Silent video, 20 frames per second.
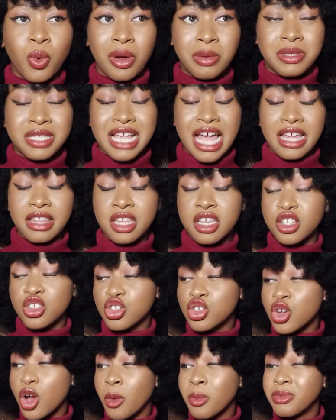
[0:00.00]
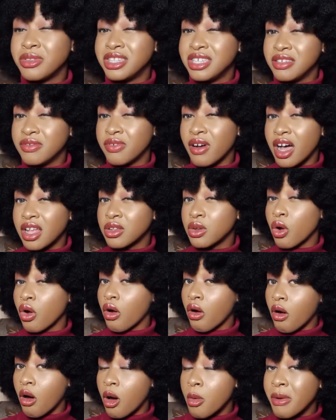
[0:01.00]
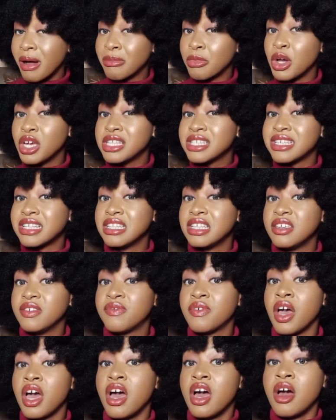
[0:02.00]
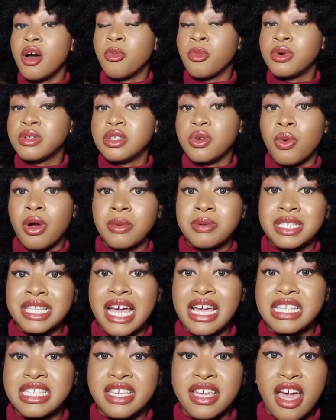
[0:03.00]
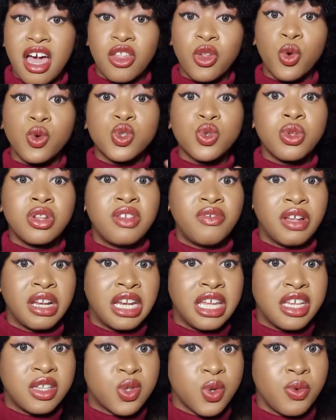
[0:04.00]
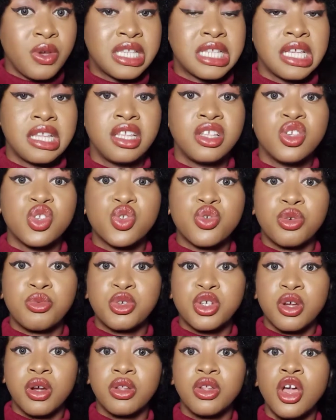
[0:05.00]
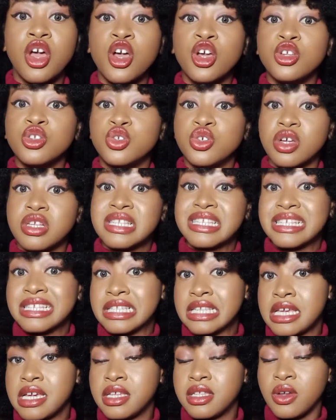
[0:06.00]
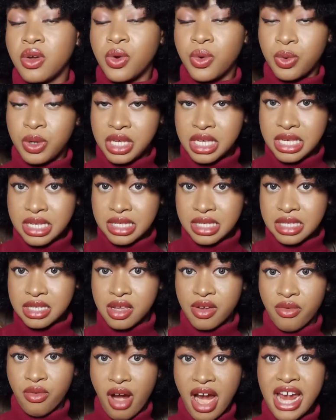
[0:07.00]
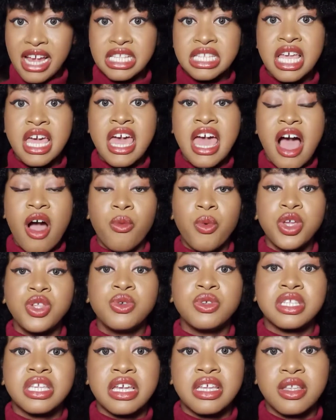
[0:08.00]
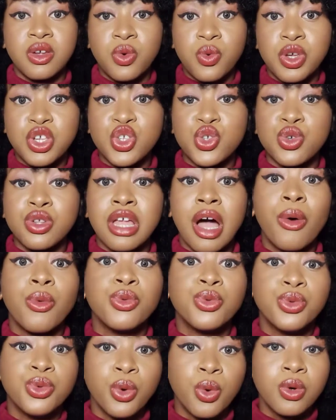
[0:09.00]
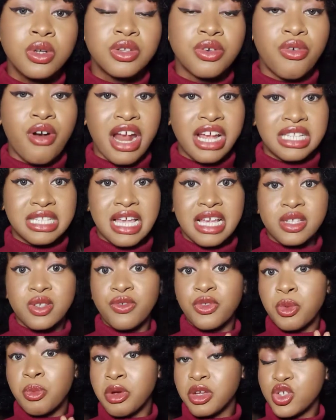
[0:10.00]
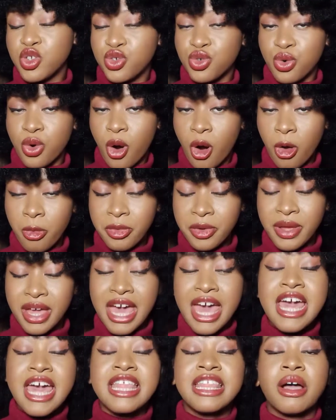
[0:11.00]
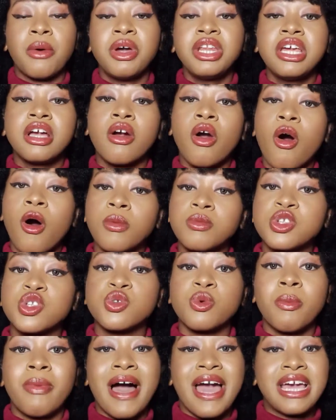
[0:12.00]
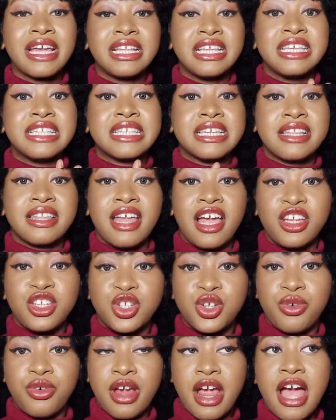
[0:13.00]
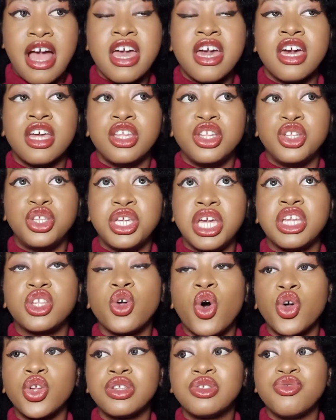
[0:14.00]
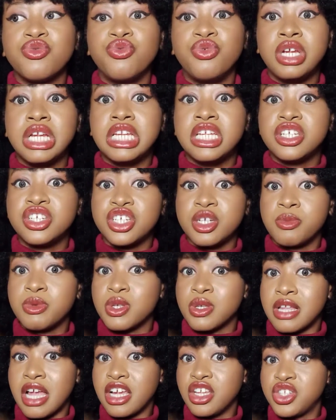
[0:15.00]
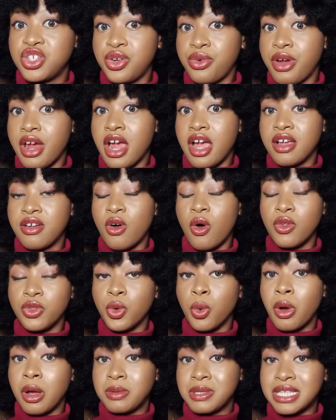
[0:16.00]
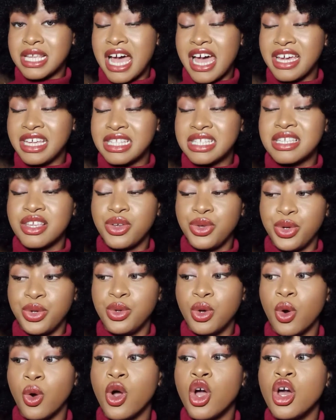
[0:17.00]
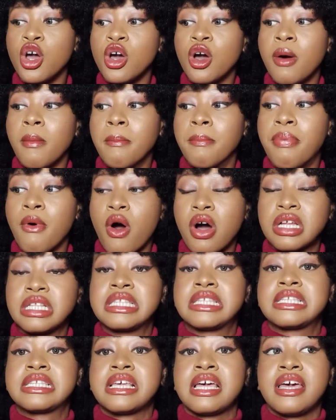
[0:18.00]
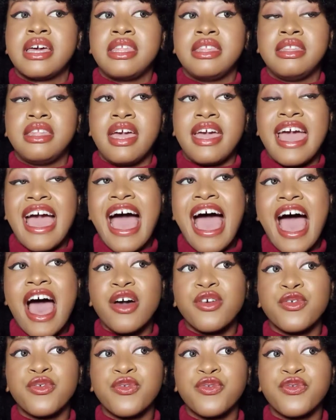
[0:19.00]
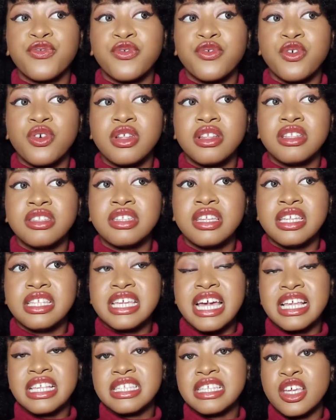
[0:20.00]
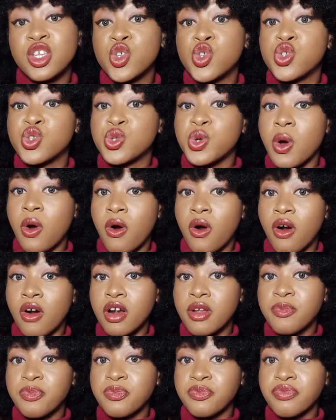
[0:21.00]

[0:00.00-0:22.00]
website, I think shopdiva.com. I'm going to put the website here and also leave a link to it in the description, just to take the quiz, right? And when you take the quiz, you now know the right size of the menstrual cup. Now when it comes to buying it in Nigeria, they don't really ship to Nigeria on the website, but there is a store